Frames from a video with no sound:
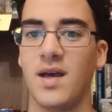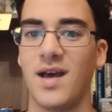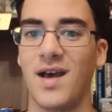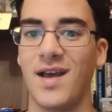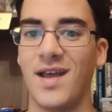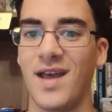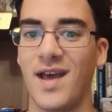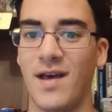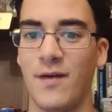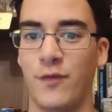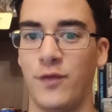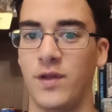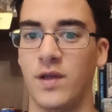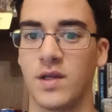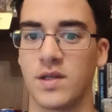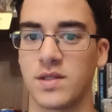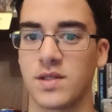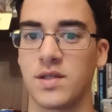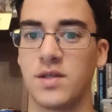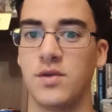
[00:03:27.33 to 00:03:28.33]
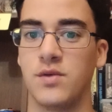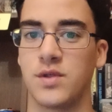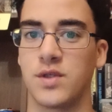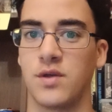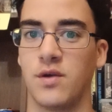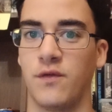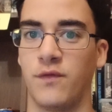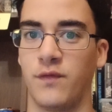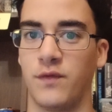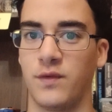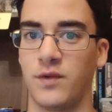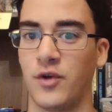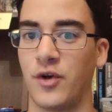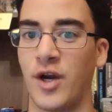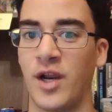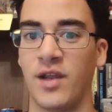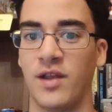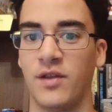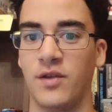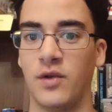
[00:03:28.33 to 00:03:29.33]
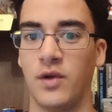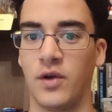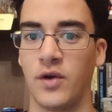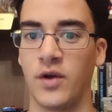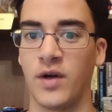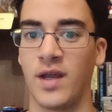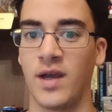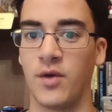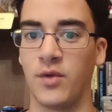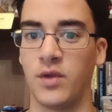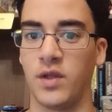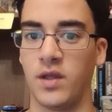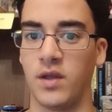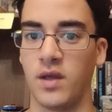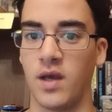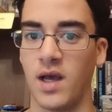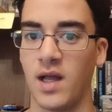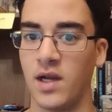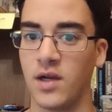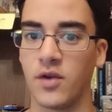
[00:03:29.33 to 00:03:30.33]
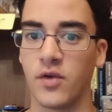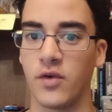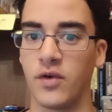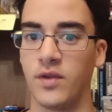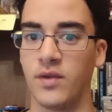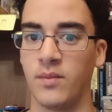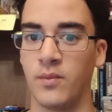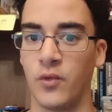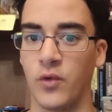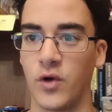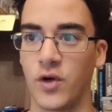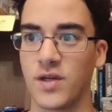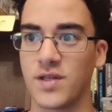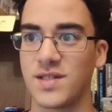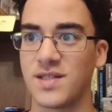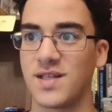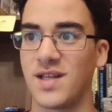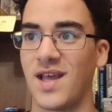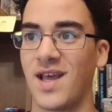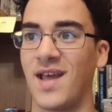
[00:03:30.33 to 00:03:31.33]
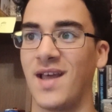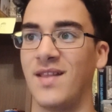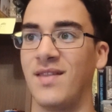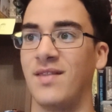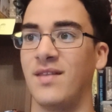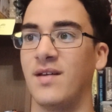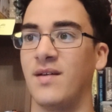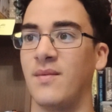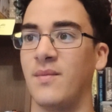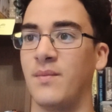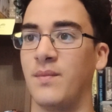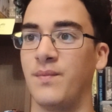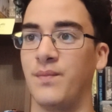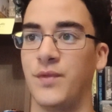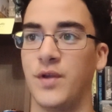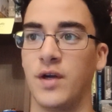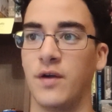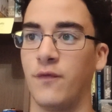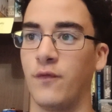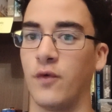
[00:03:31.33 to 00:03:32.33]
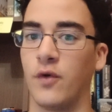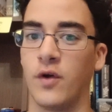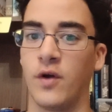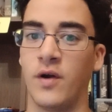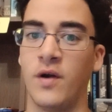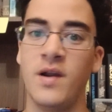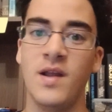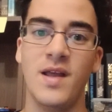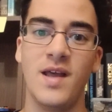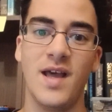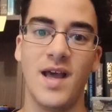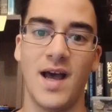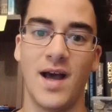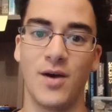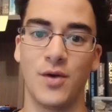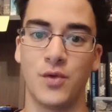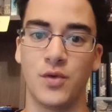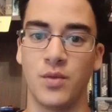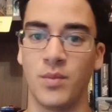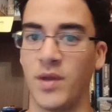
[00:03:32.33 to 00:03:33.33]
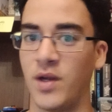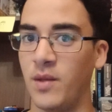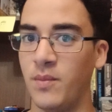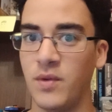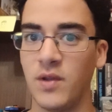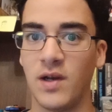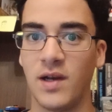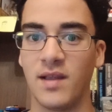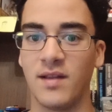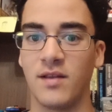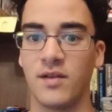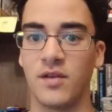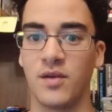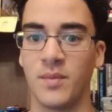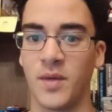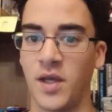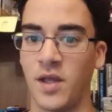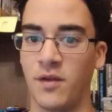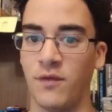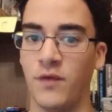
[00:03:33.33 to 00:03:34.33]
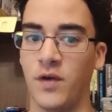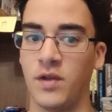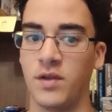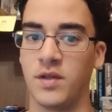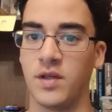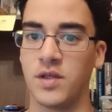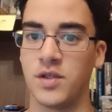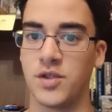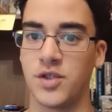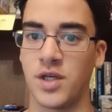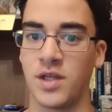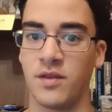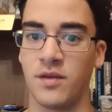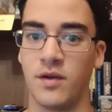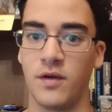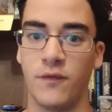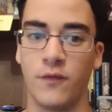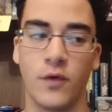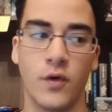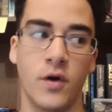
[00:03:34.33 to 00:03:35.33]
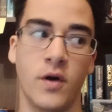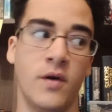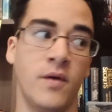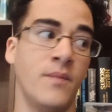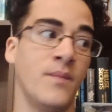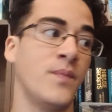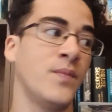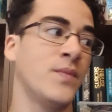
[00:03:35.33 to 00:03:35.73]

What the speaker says: I have the excuse of trying to learn how the algorithm works and therefore how to manipulate it to my advantage. And therefore,